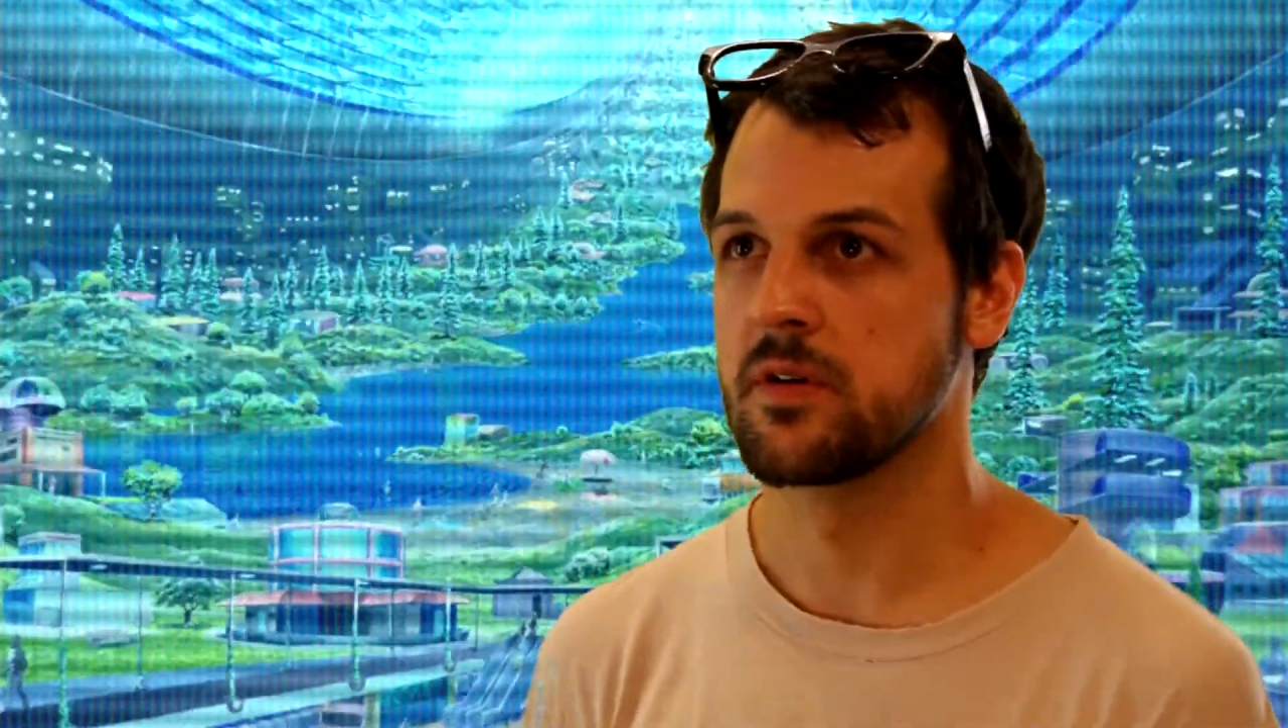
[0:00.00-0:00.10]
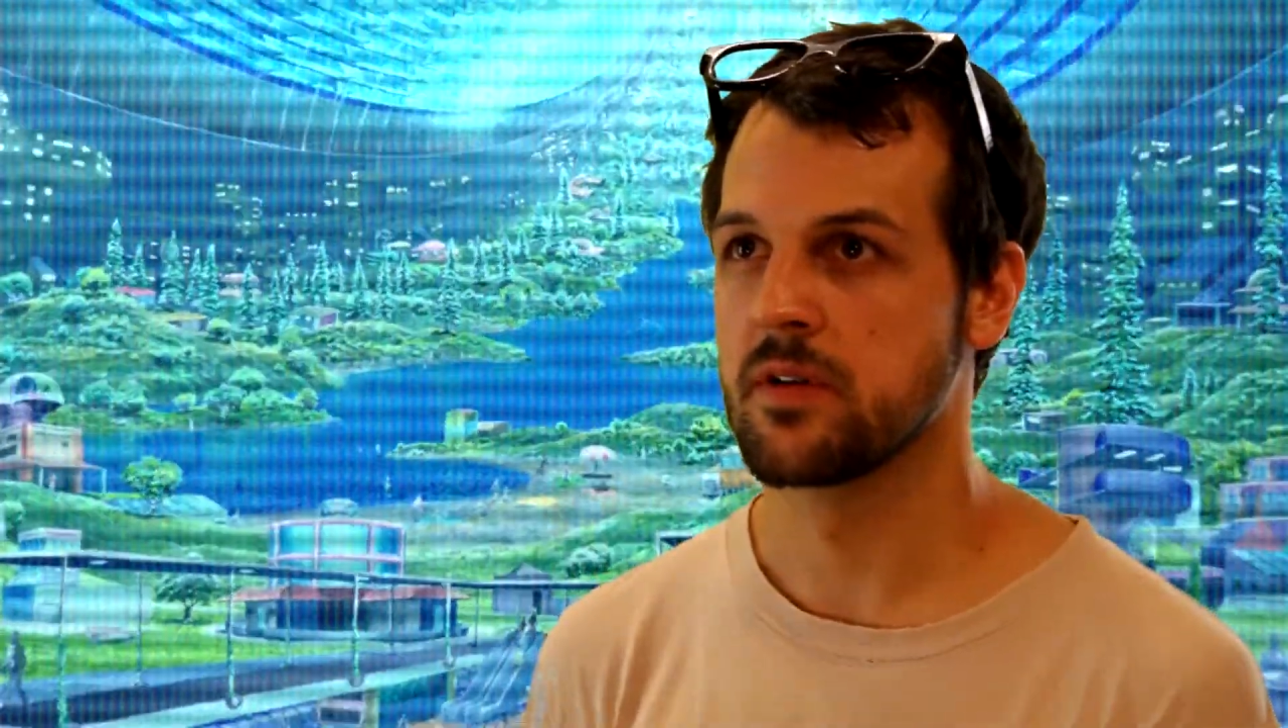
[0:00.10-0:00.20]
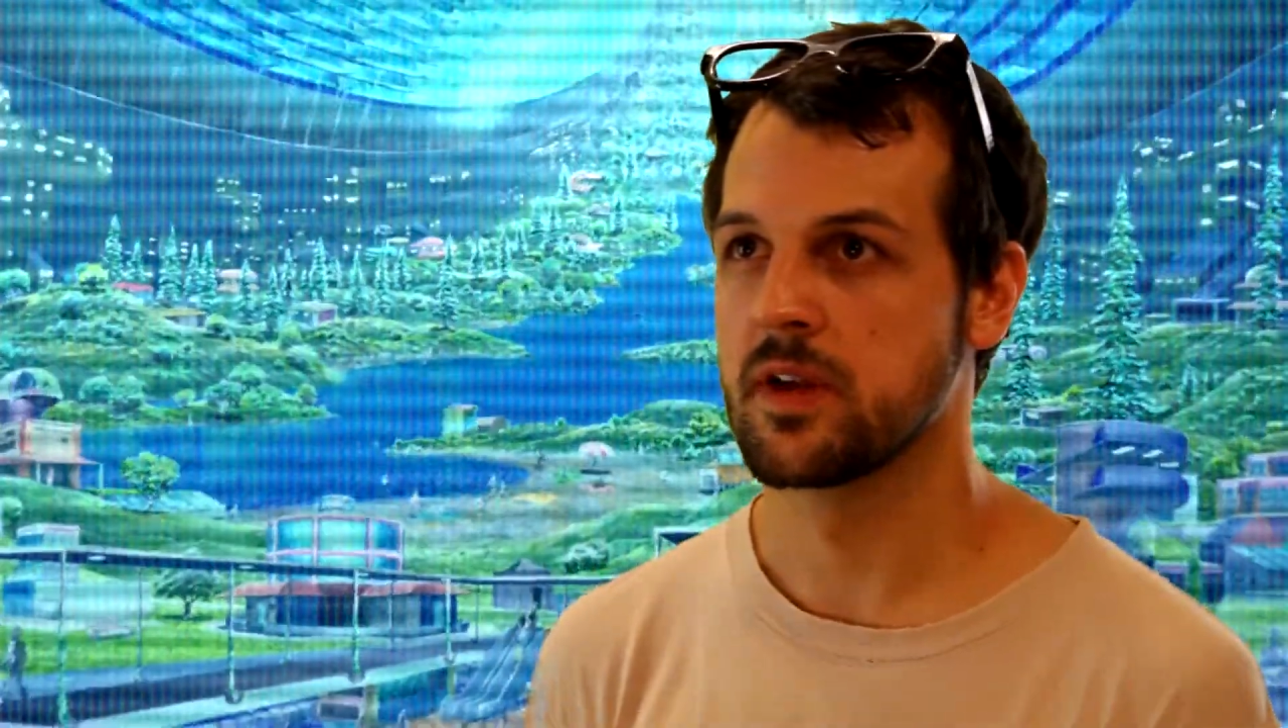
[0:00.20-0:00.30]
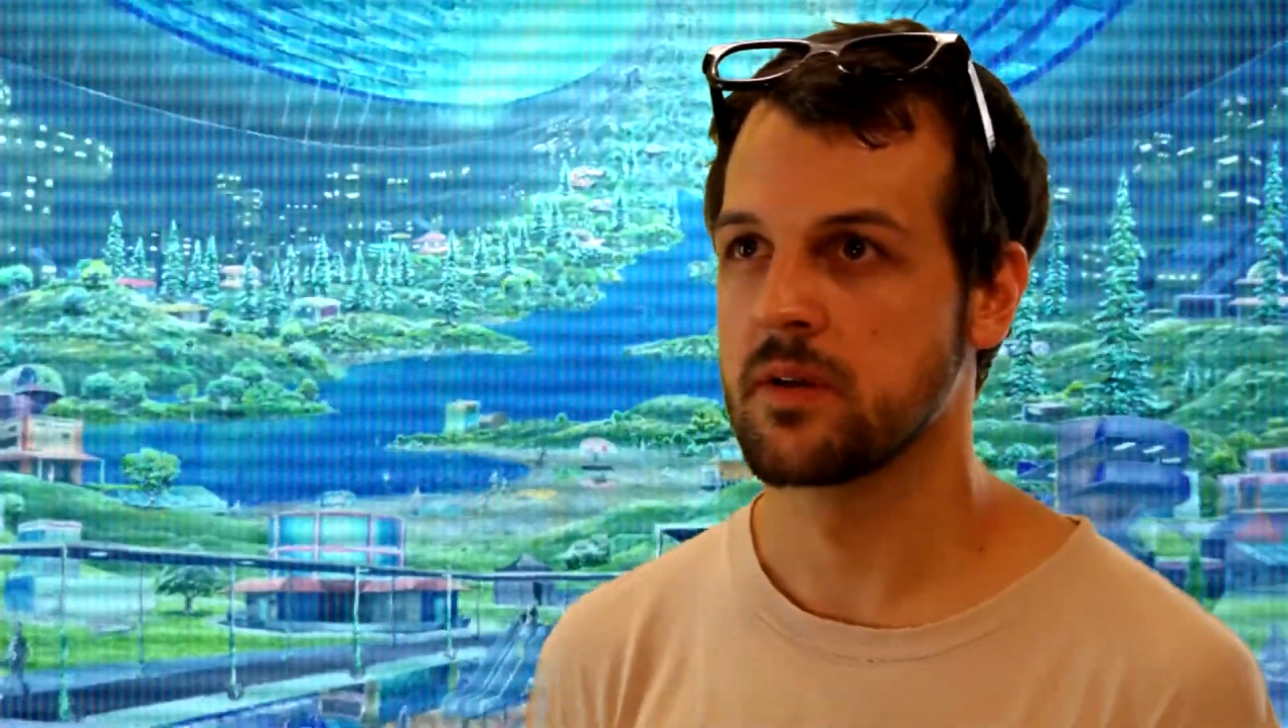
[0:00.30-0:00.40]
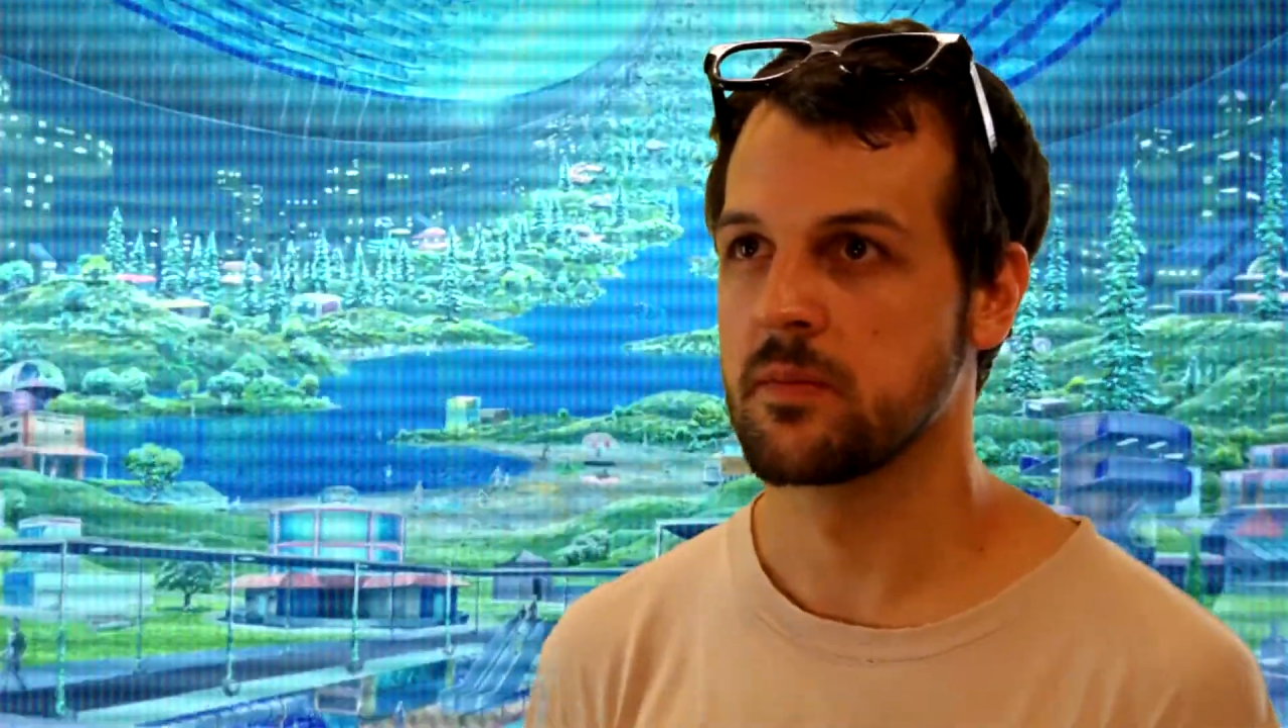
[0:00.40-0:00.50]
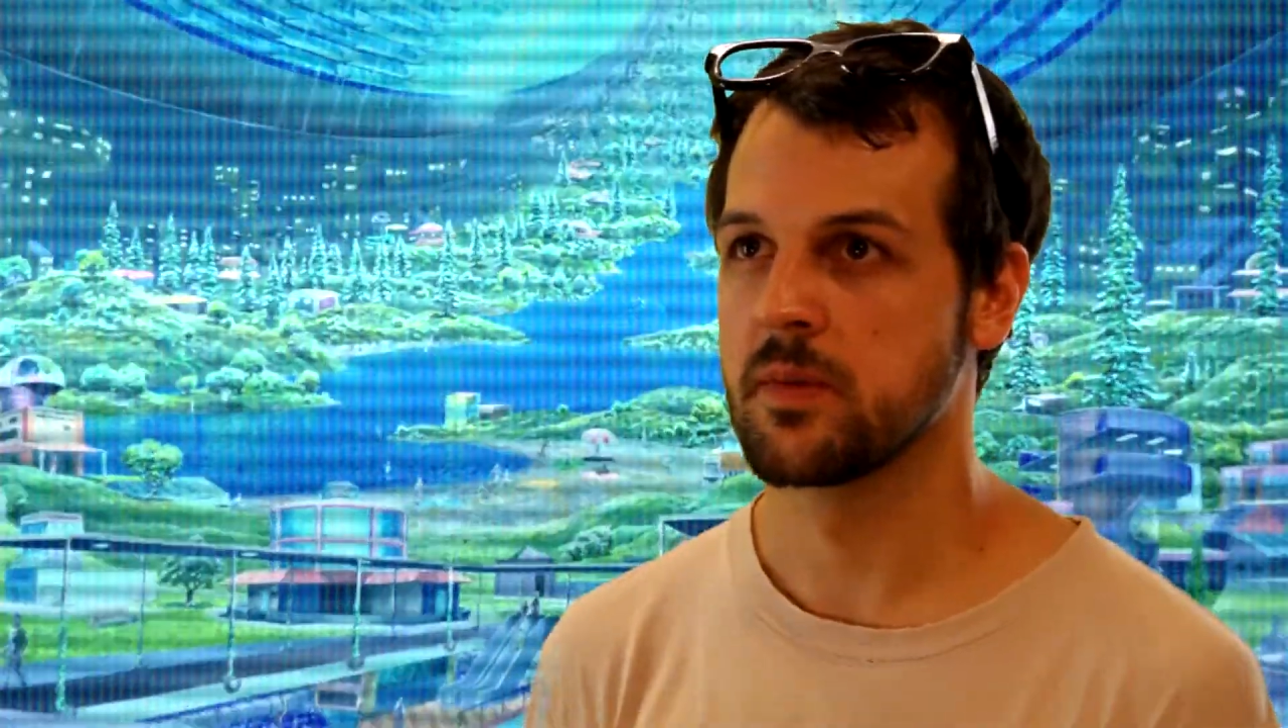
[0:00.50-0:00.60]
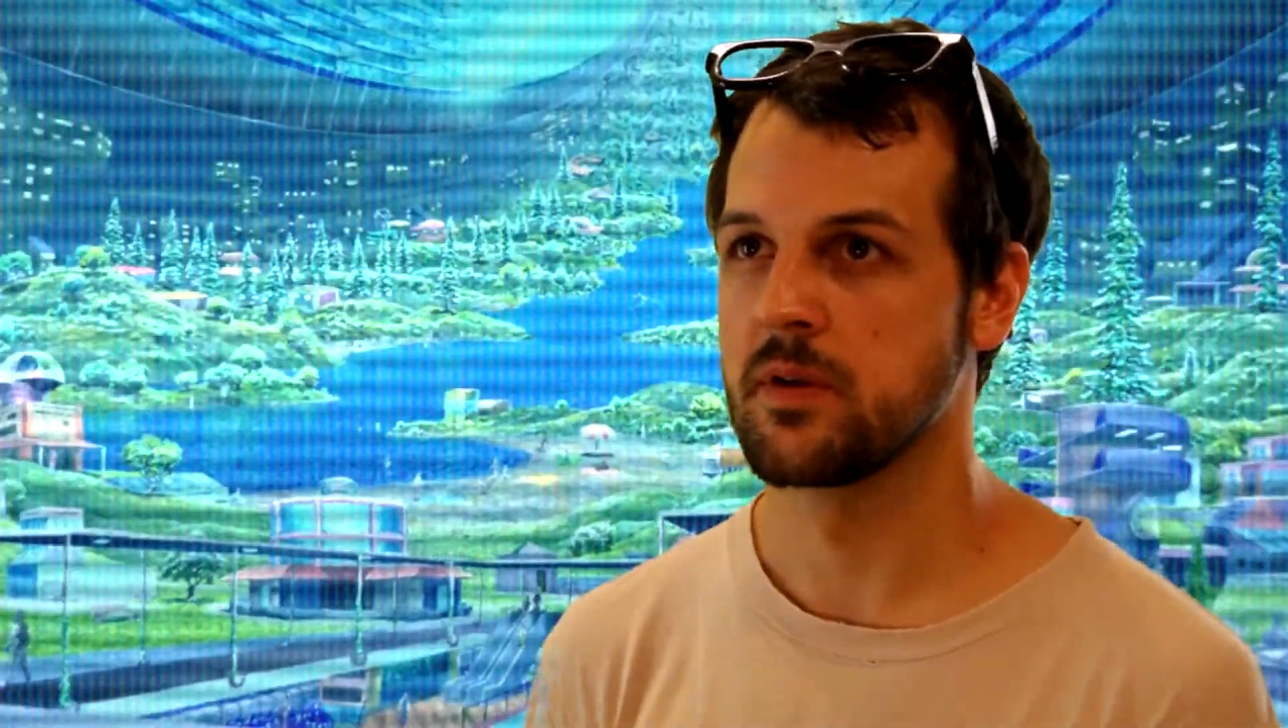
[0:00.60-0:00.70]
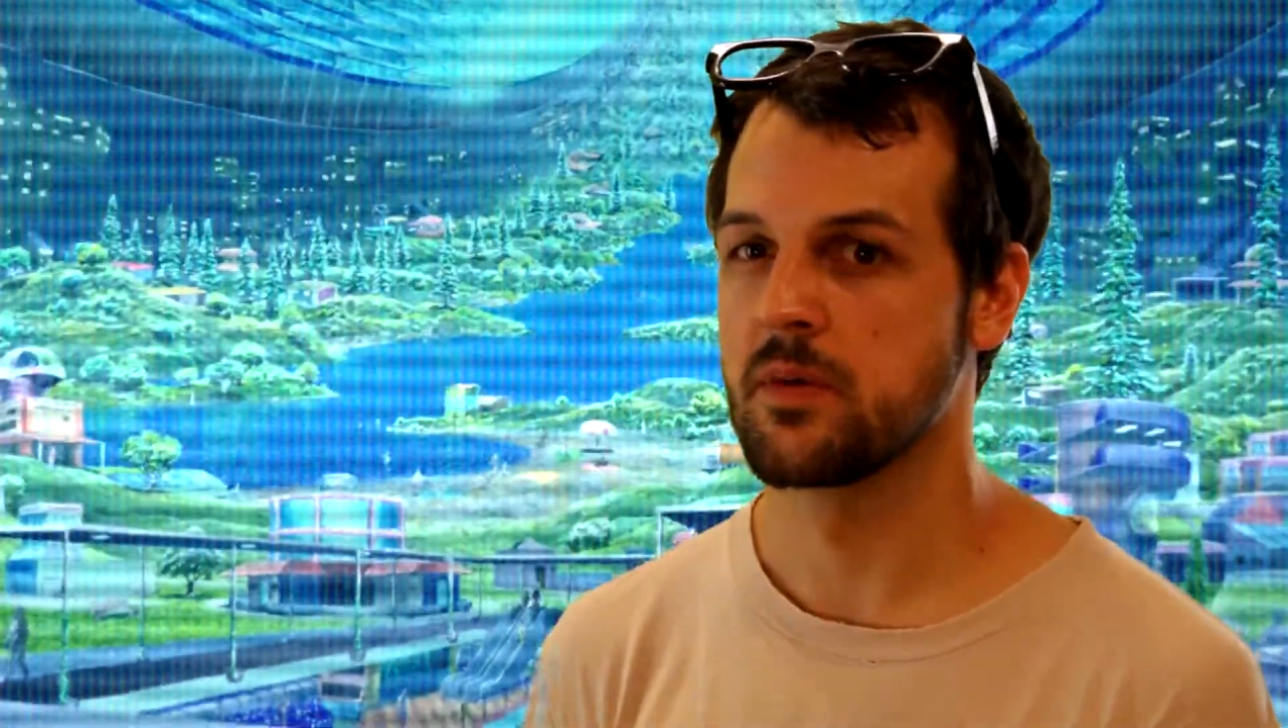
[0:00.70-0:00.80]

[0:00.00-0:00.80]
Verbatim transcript: like be